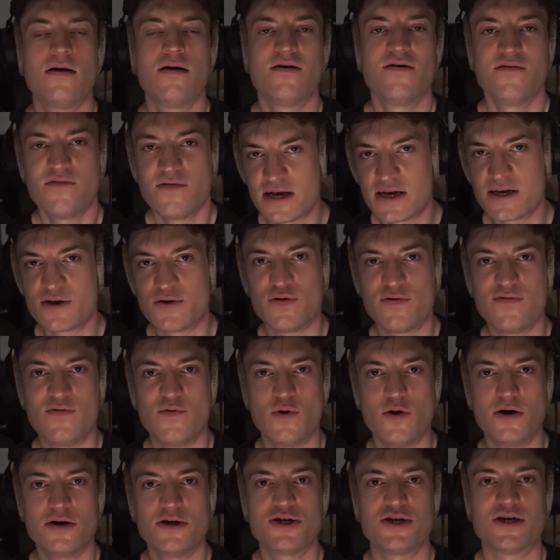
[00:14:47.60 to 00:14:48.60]
Thank you all for
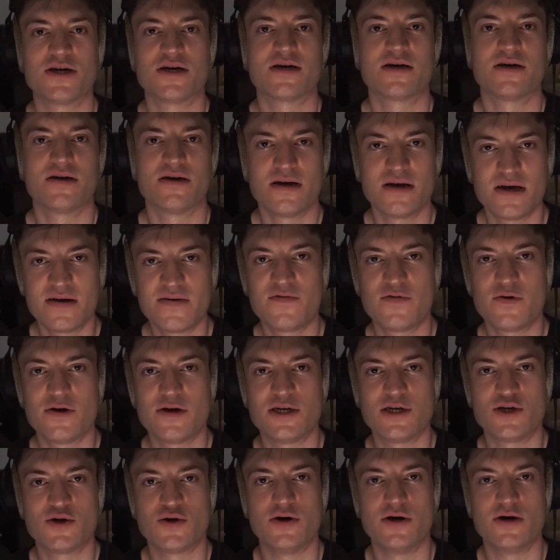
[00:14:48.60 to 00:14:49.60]
watching. If you
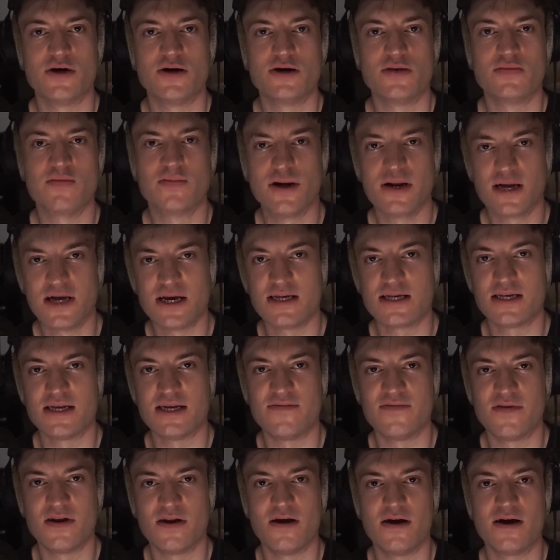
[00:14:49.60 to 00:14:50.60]
enjoyed, please
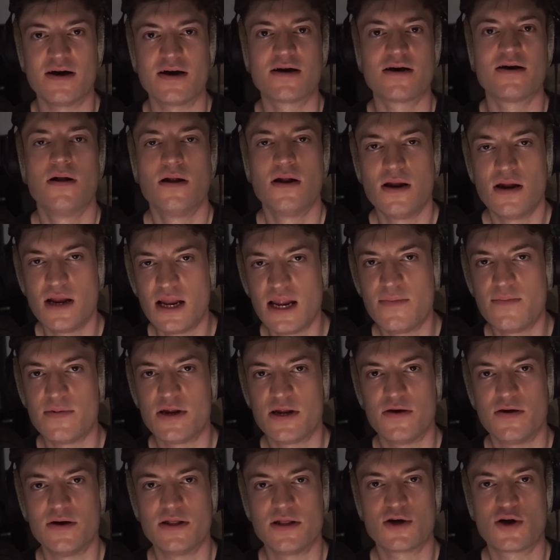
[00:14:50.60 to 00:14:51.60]
leave a like. Let me
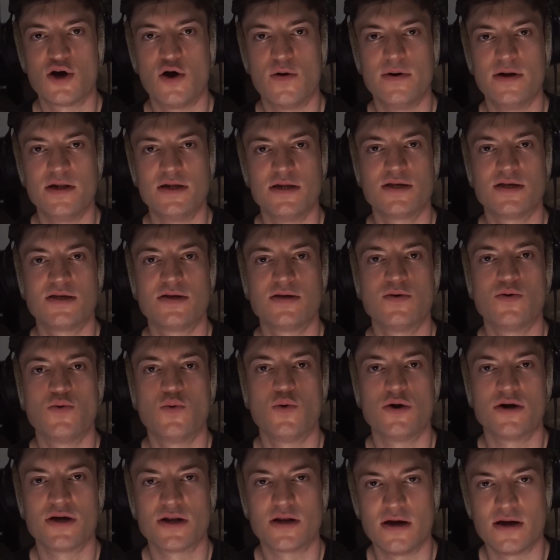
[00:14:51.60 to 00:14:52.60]
know in the comments
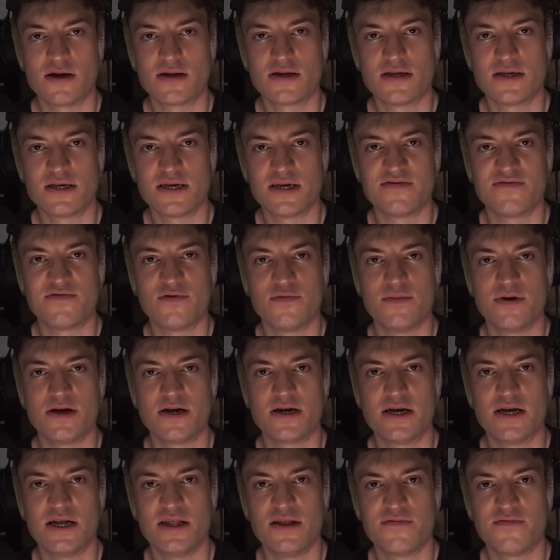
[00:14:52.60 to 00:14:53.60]
what you'd like to see from me
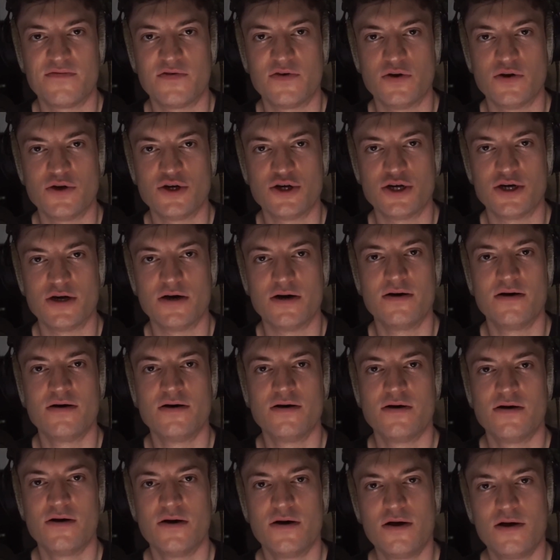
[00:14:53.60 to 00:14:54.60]
in the future.
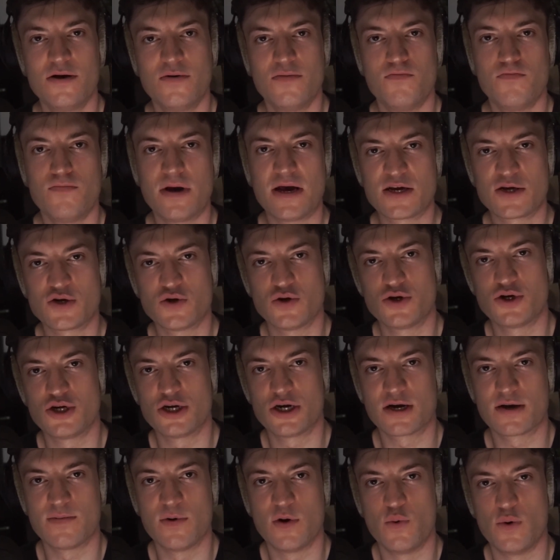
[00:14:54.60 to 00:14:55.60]
Make sure to
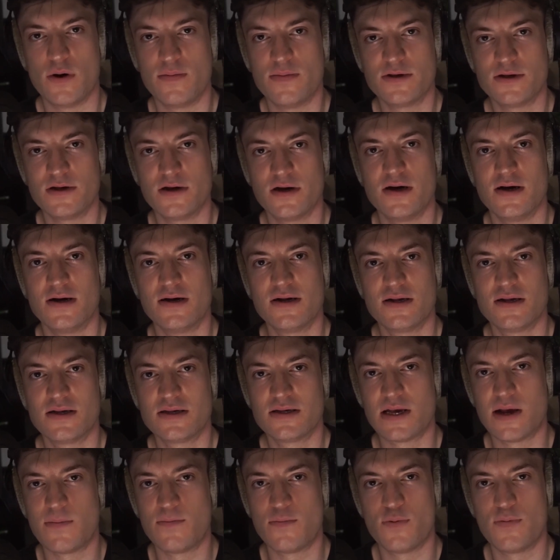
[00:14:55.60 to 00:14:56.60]
check out my website,
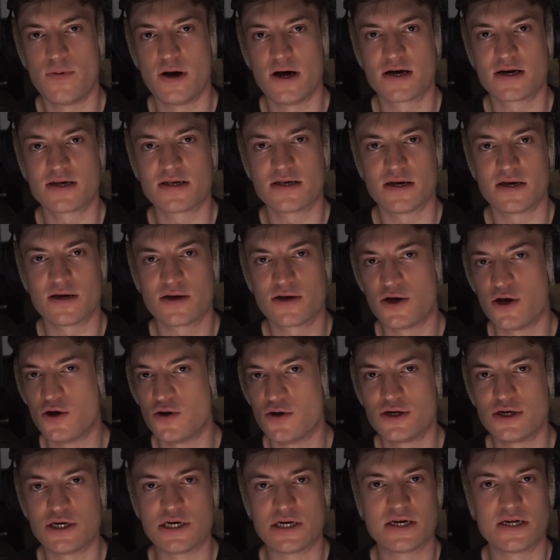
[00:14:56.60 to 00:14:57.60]
sample packs and
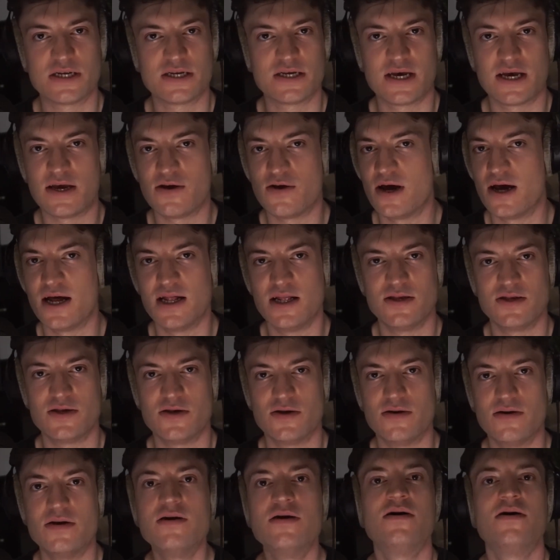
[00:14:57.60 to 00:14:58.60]
coaching to get your hands
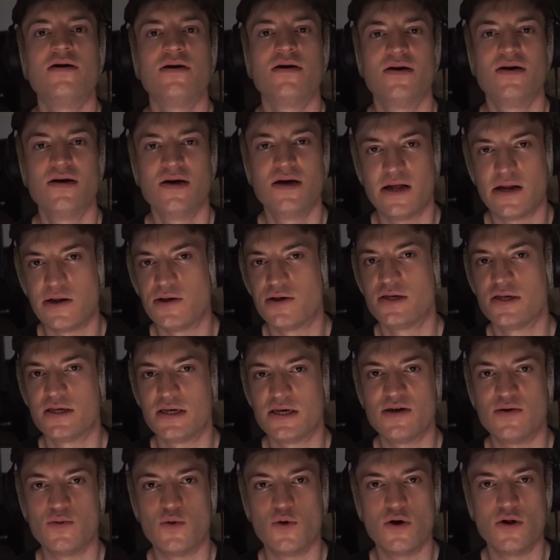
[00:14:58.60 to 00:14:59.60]
on. And I'll see
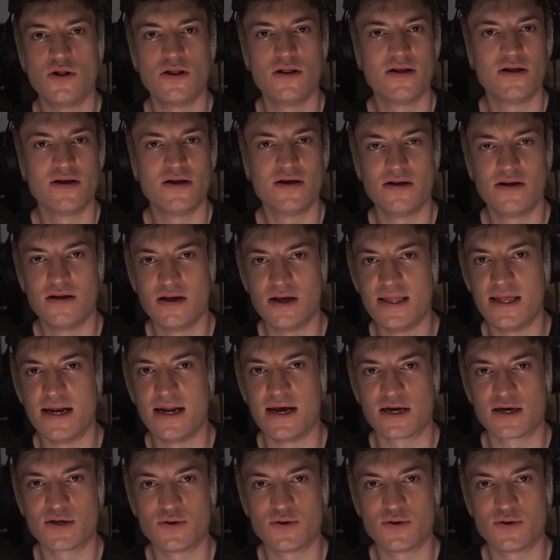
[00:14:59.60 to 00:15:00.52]
you all in the next